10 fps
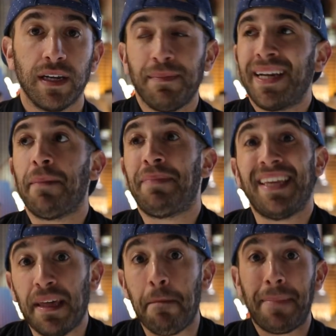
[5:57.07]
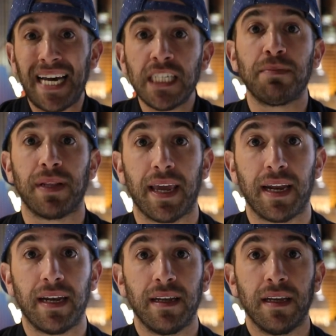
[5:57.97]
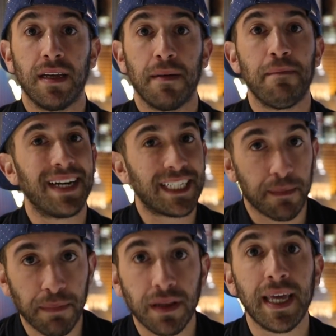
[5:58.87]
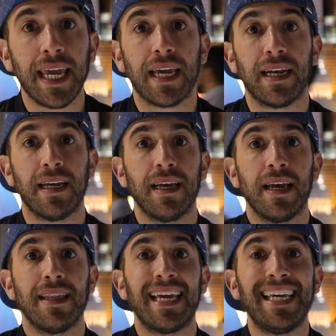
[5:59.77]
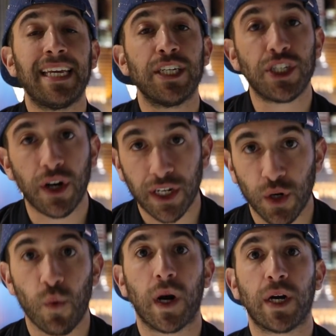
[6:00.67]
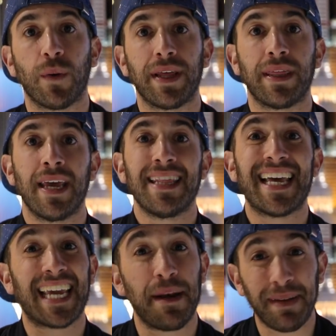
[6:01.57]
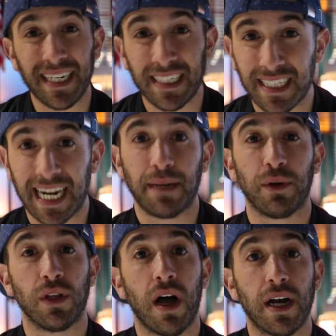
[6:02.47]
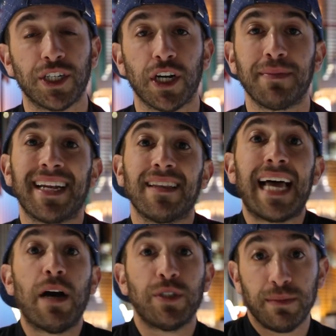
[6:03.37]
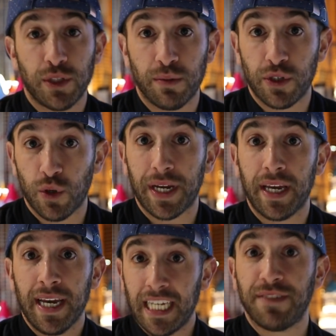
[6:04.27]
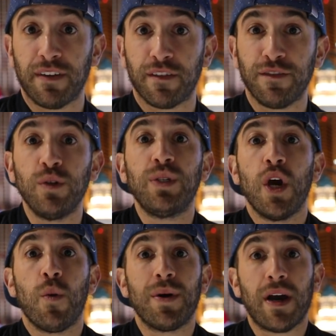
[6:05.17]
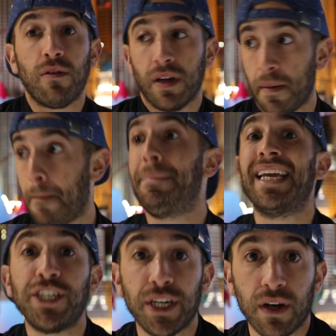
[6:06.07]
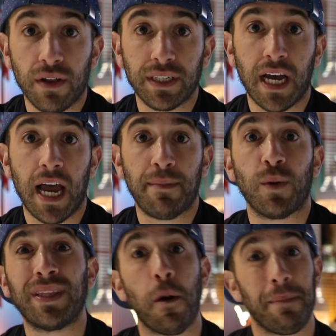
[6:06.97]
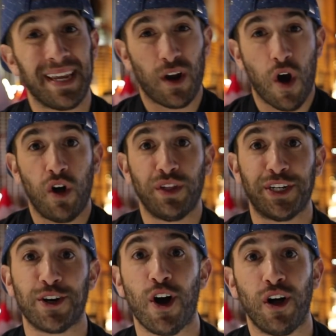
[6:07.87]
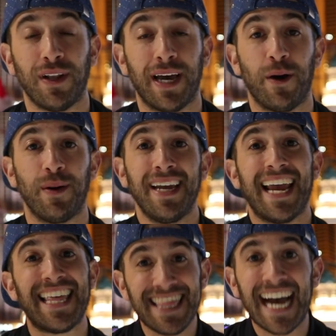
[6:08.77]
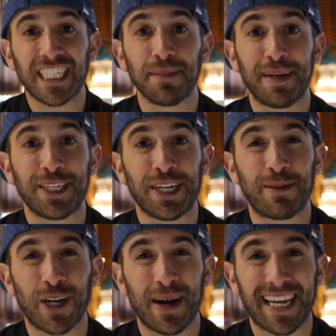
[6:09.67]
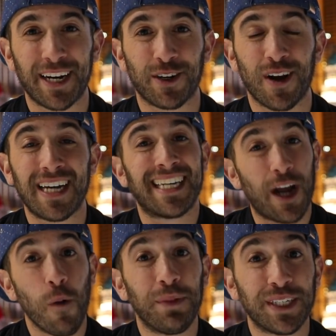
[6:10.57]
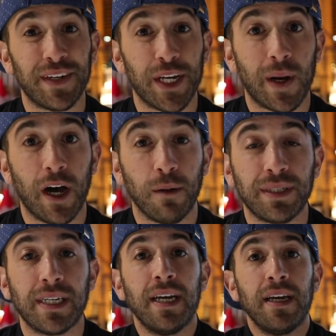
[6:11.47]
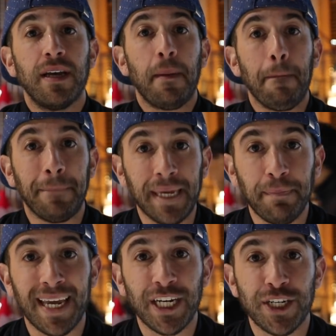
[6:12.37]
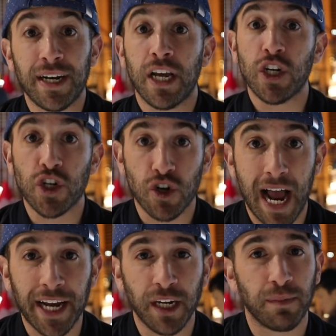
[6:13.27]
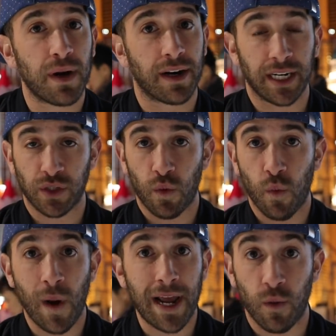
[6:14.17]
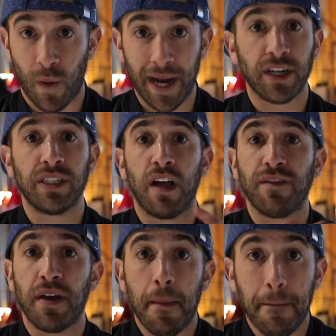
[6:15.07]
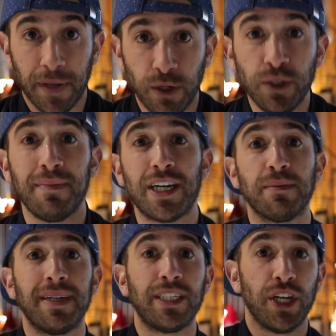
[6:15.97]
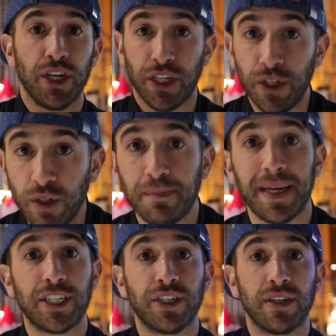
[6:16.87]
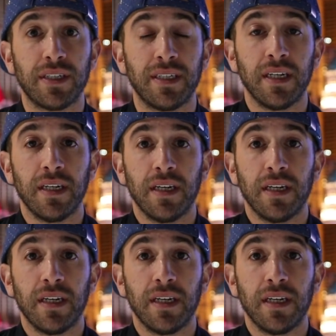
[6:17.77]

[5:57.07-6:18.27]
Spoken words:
It might not be the best plan, but it's a plan that he can start to work with that be sustainable long-term, that allows him to enjoy his favorite foods without binging all the time or without being all in or all out. And that's the message I'm trying to get across, and I hope this video helps. Be patient, track your progress, weigh yourself, use measurements, use pictures,